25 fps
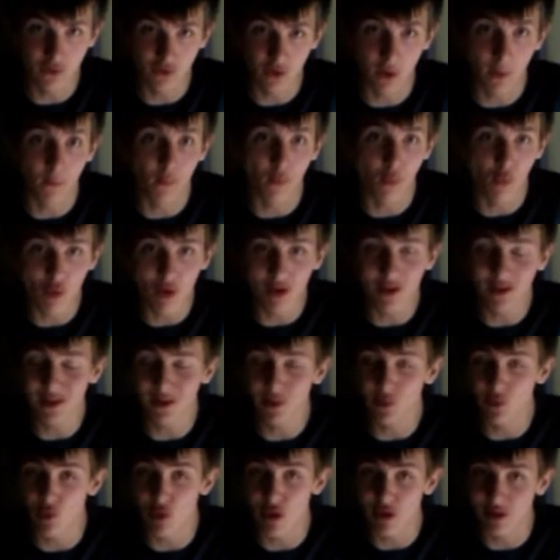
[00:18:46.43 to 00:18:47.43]
so I'm really,
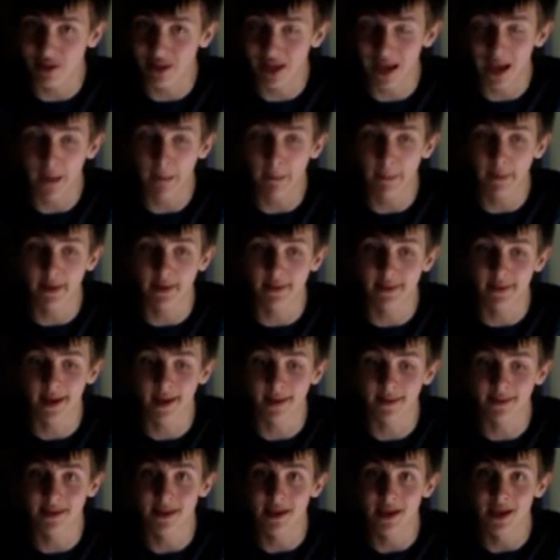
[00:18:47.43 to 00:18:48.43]
really happy
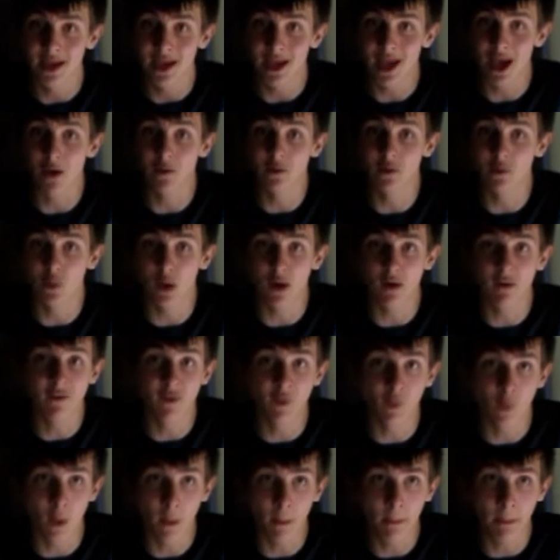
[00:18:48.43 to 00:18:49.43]
that it only went
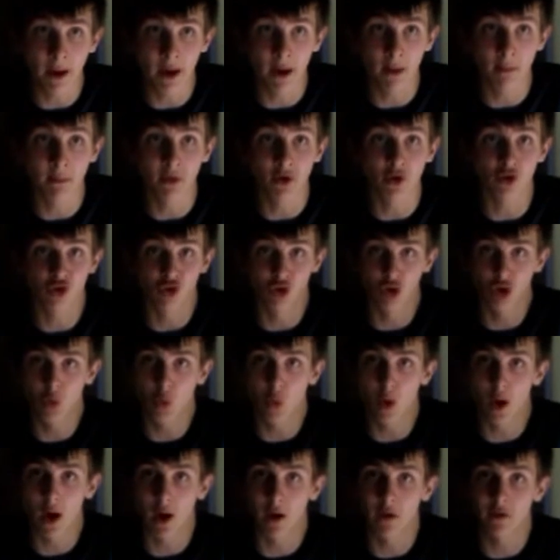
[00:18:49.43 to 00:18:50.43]
for £1, because
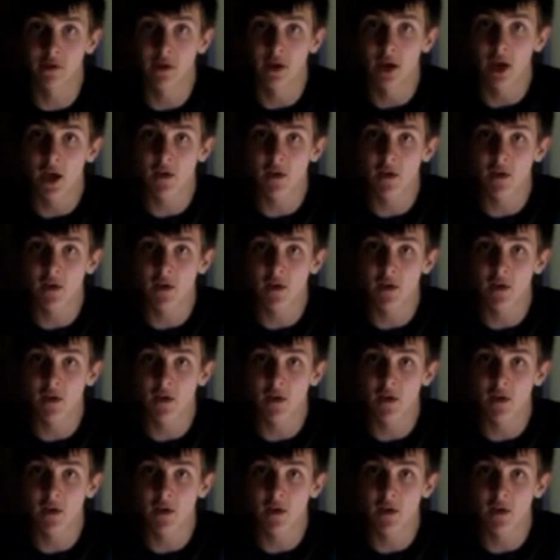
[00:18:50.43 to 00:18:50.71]
otherwise,